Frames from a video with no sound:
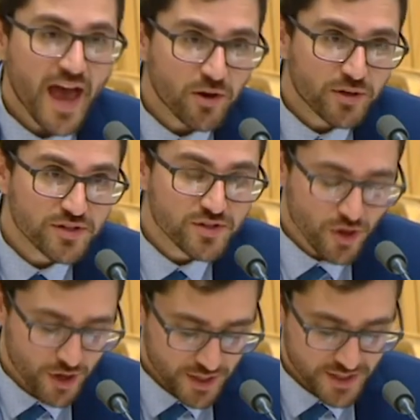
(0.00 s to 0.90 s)
Our
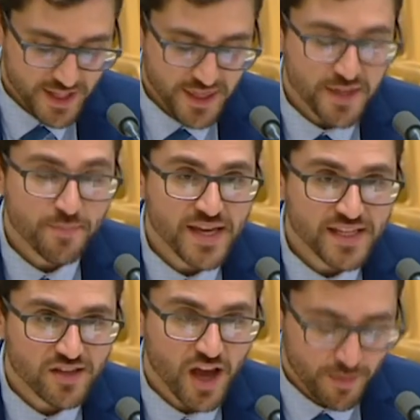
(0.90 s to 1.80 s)
concern is that in the
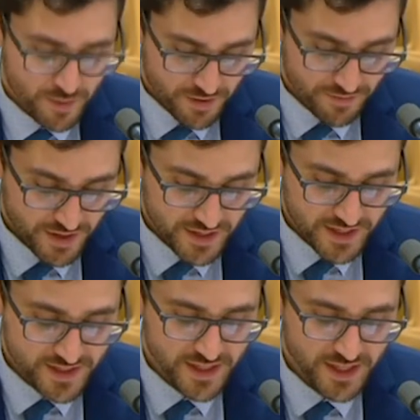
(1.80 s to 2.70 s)
meantime, the
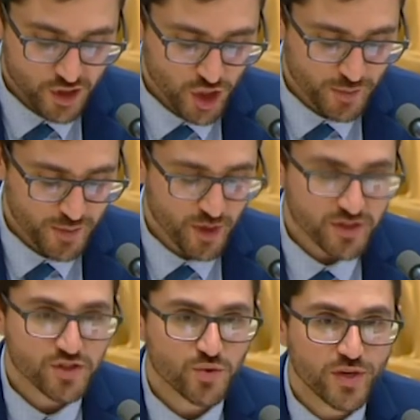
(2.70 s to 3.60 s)
funding is sitting in term
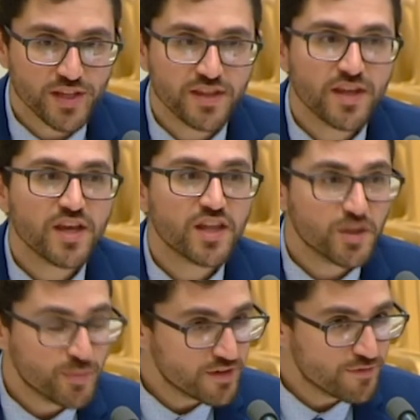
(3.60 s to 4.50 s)
deposits with
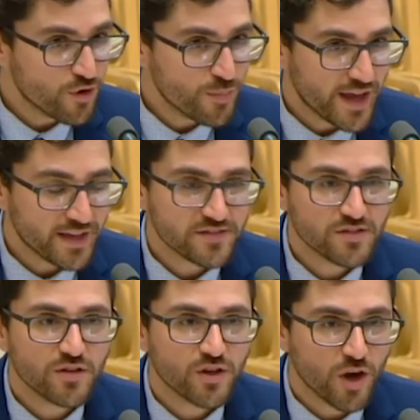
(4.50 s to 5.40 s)
the big four banks,